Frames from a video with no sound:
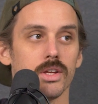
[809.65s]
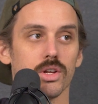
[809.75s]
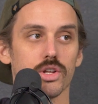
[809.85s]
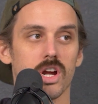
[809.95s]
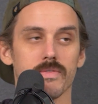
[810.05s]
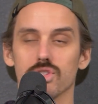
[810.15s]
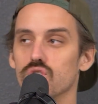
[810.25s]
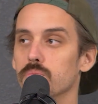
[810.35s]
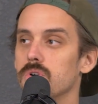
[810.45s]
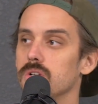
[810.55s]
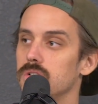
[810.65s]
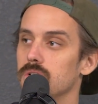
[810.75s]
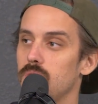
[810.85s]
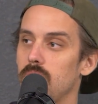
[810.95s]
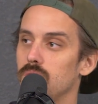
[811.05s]
You're having Zoom calls. You
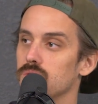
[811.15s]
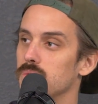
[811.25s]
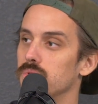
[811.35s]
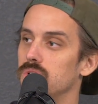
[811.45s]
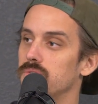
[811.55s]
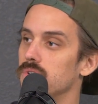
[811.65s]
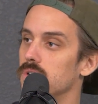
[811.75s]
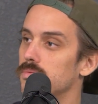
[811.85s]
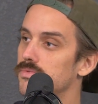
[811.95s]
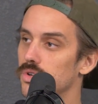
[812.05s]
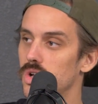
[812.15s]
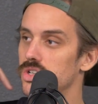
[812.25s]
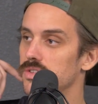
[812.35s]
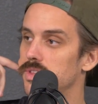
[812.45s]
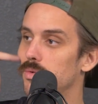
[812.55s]
don't know how long someone took for
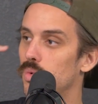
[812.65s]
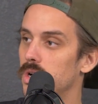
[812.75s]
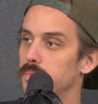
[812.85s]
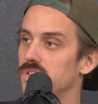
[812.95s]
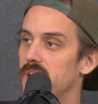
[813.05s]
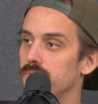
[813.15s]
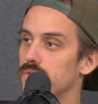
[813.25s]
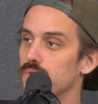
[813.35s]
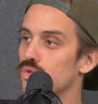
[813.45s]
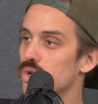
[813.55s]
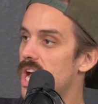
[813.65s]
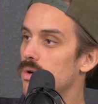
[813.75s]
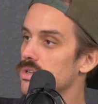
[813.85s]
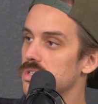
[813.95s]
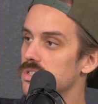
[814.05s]
lunch if they went up to Denver for 3
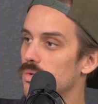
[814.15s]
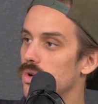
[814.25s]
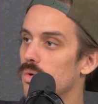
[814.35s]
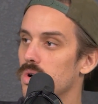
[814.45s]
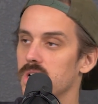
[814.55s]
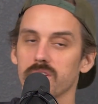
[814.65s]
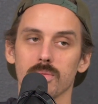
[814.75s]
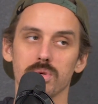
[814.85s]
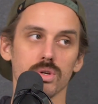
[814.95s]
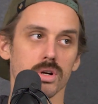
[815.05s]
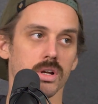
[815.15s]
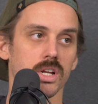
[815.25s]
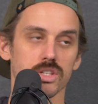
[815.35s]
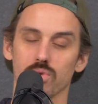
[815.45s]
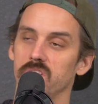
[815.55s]
hours, because we all work on the computer.
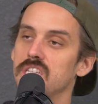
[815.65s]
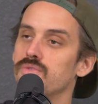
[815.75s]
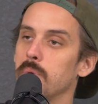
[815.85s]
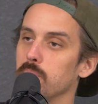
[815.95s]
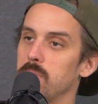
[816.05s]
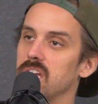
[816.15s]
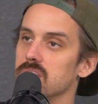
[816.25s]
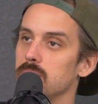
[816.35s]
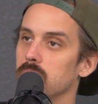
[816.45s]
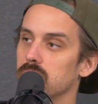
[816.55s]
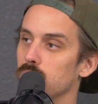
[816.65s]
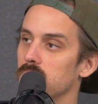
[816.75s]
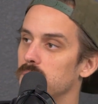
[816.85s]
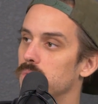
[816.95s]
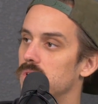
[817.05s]
Yeah. It's really easy for people to make it seem like they're
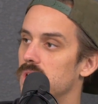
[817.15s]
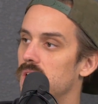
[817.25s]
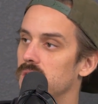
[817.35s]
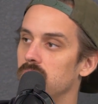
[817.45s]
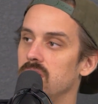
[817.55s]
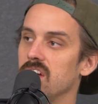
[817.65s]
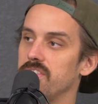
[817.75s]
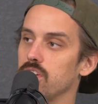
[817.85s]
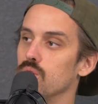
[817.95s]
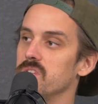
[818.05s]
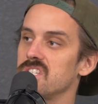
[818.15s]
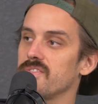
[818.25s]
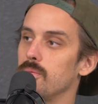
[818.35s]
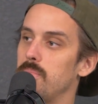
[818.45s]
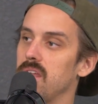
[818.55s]
working when they're not. I think you at least
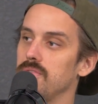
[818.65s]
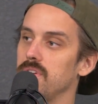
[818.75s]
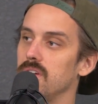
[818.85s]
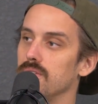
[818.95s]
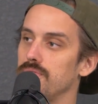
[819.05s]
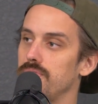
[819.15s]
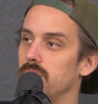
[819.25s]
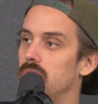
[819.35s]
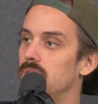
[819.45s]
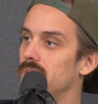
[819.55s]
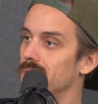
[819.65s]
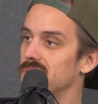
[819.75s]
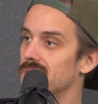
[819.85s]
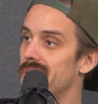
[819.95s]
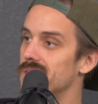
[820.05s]
have the benefit of at
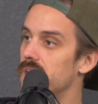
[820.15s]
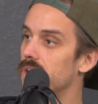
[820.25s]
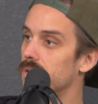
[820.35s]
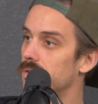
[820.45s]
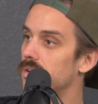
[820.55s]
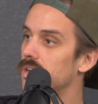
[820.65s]
least the guy's there.